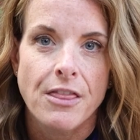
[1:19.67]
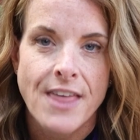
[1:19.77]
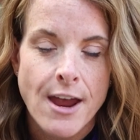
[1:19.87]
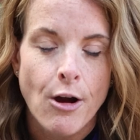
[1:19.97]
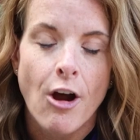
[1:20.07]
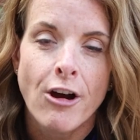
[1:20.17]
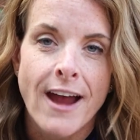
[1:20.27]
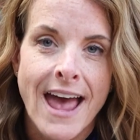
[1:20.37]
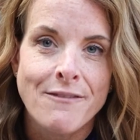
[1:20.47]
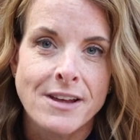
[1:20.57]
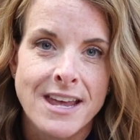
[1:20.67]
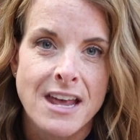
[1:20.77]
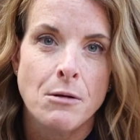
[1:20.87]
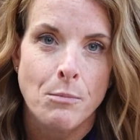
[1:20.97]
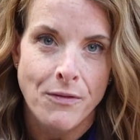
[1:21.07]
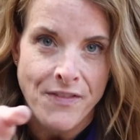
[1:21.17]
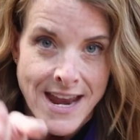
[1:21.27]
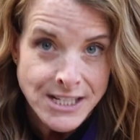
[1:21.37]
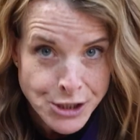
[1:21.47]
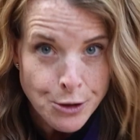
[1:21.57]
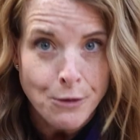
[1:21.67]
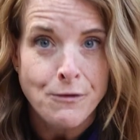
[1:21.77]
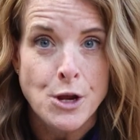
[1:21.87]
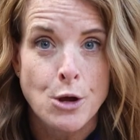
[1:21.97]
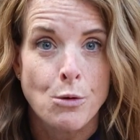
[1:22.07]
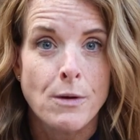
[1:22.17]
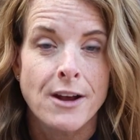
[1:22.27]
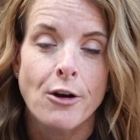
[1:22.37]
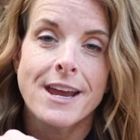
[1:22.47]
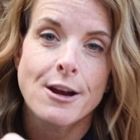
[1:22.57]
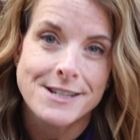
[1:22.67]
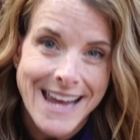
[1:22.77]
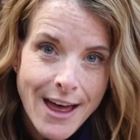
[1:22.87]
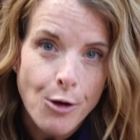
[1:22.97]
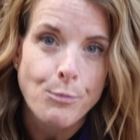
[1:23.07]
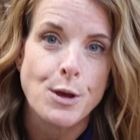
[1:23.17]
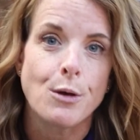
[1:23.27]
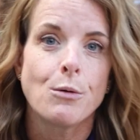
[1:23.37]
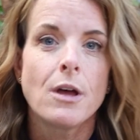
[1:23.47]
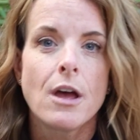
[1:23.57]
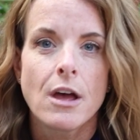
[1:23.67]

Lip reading: They are our advocate, but they serve you and are here to help you.